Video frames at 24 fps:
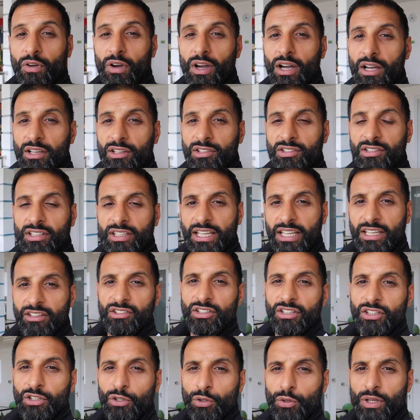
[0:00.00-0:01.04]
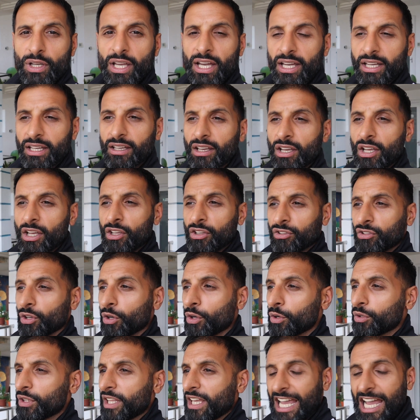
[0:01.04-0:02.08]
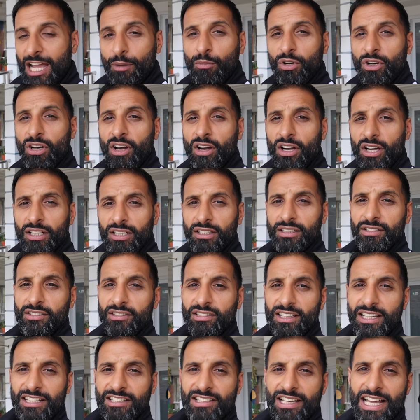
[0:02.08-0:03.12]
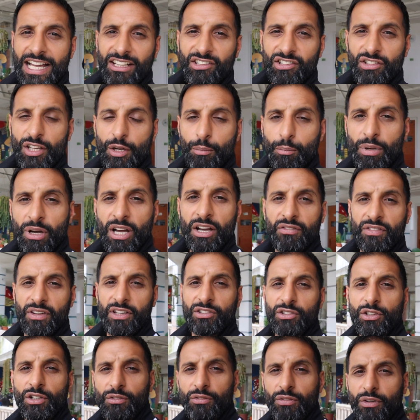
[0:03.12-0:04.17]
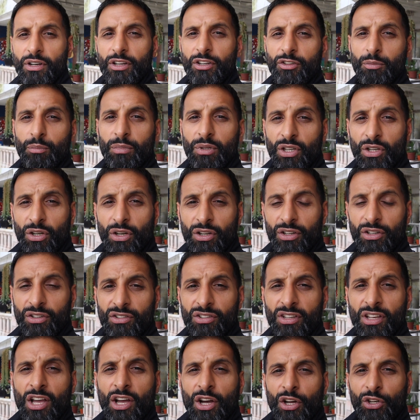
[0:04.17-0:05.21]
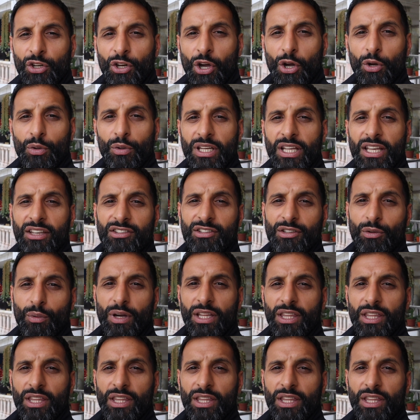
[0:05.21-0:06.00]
for us is the U K. So the Cameron Highlands is actually a perfect stop for us because not only is the